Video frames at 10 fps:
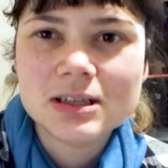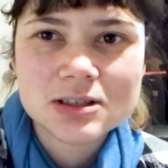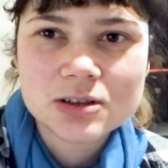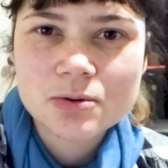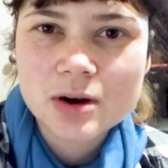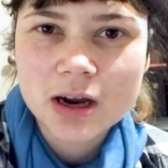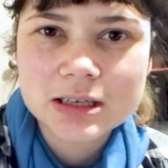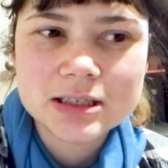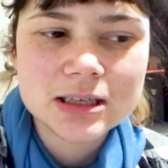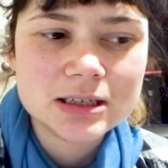it's so
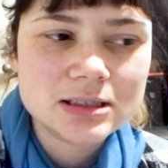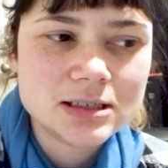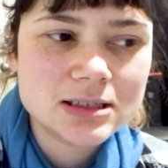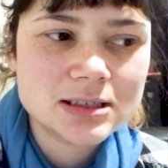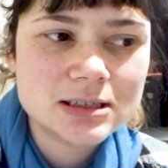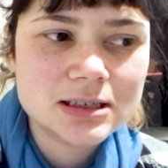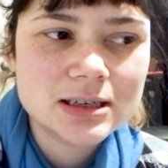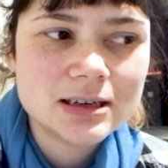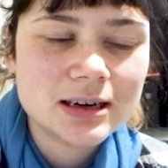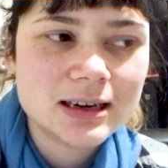90s,
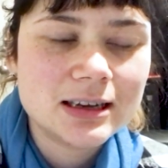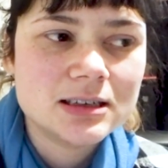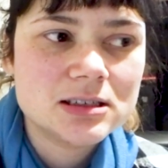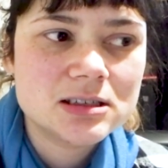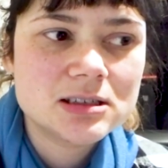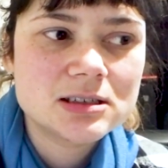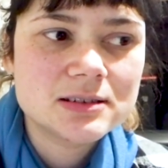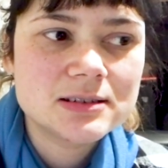I guess.